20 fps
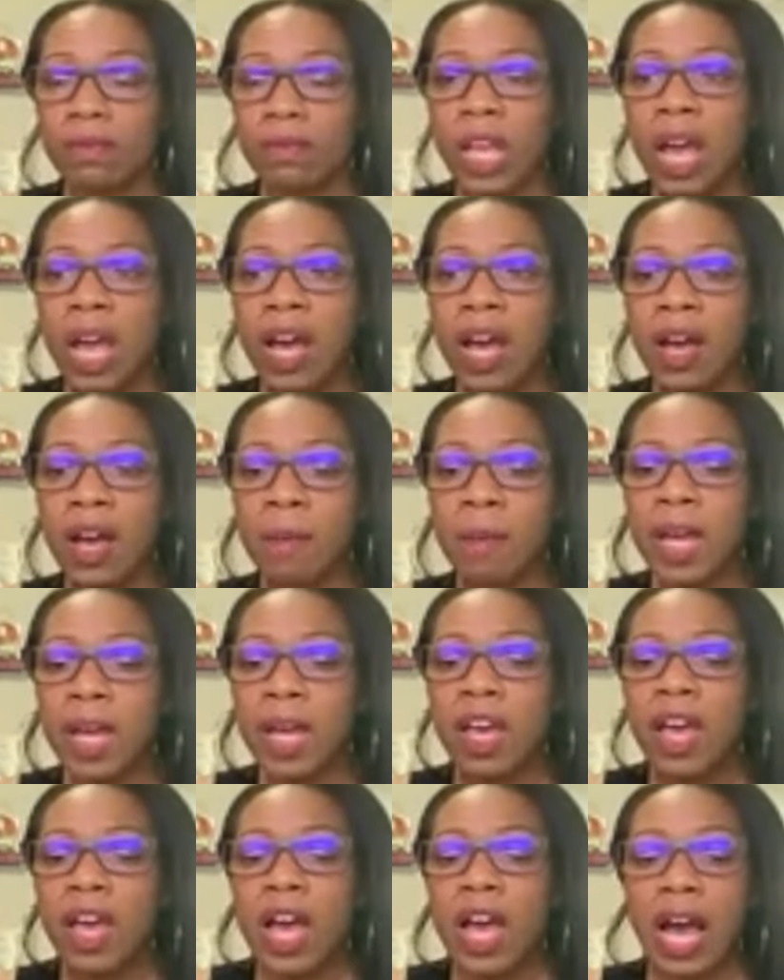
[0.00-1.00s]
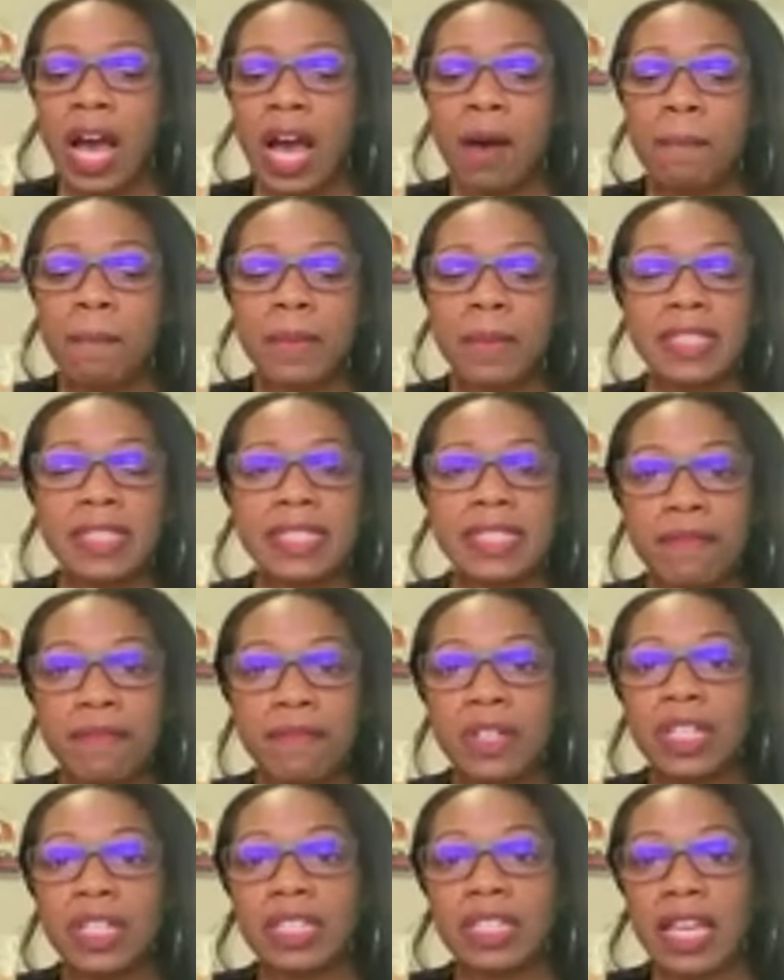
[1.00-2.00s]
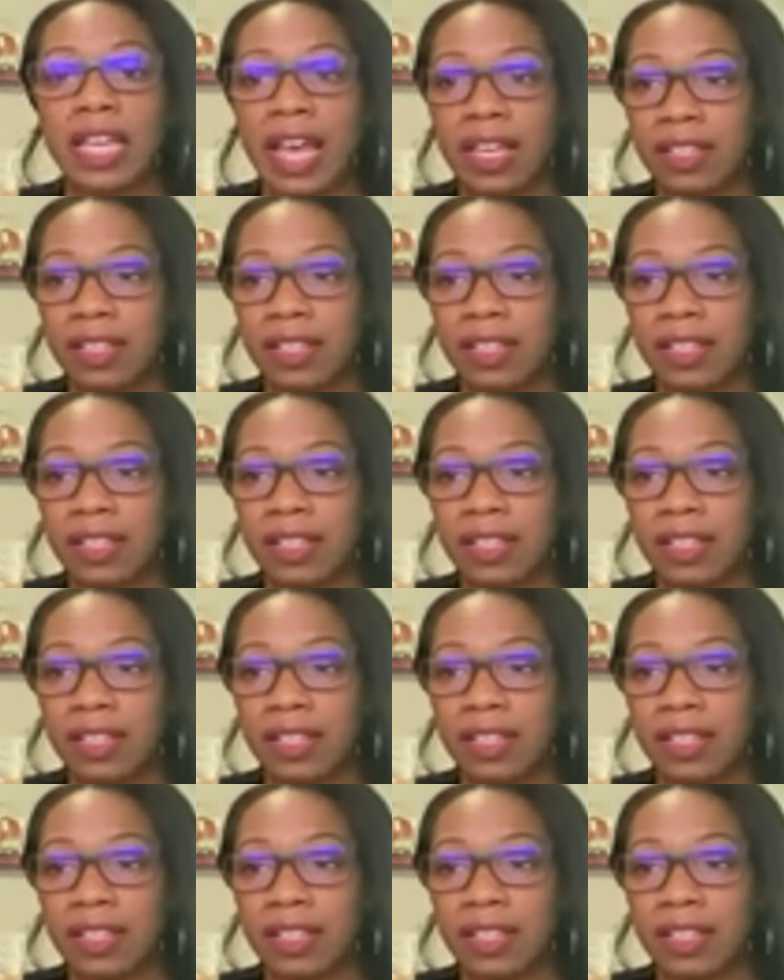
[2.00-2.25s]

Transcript: Um, um, I mean, definitely- you know, I